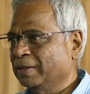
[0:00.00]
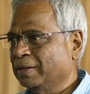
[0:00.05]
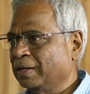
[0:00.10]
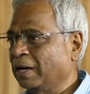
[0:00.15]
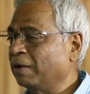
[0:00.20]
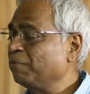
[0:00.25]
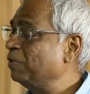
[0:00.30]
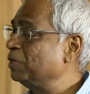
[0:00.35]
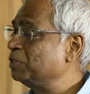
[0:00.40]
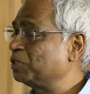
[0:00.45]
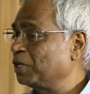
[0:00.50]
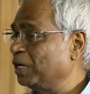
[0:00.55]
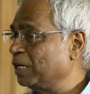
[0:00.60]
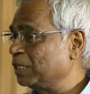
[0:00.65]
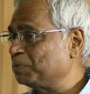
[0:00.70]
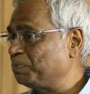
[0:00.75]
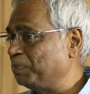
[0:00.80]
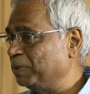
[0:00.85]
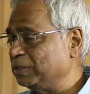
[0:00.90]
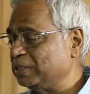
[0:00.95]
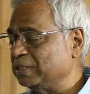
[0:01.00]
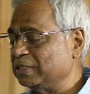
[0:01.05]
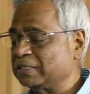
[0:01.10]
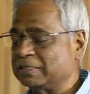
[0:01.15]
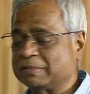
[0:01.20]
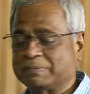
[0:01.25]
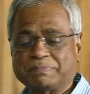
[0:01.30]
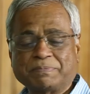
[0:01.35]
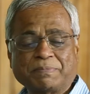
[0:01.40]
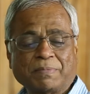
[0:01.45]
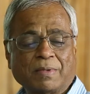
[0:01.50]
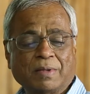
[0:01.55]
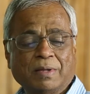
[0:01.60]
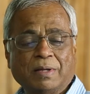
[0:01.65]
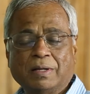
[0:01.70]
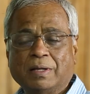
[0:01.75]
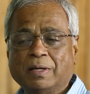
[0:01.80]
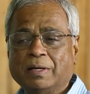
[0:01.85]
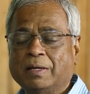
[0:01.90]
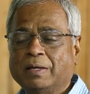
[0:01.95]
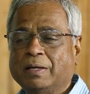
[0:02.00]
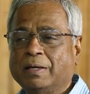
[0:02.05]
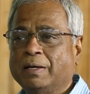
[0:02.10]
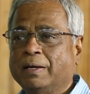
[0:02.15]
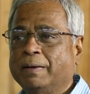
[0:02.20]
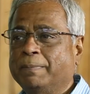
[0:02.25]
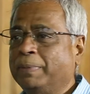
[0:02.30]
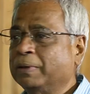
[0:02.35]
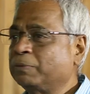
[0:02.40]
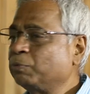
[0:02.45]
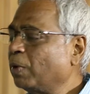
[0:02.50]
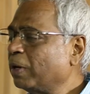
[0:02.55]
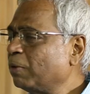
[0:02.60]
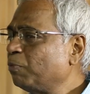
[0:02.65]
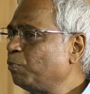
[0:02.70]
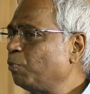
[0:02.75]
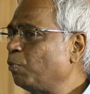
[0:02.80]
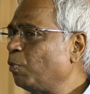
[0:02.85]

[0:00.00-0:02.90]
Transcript: conventional expertise. But what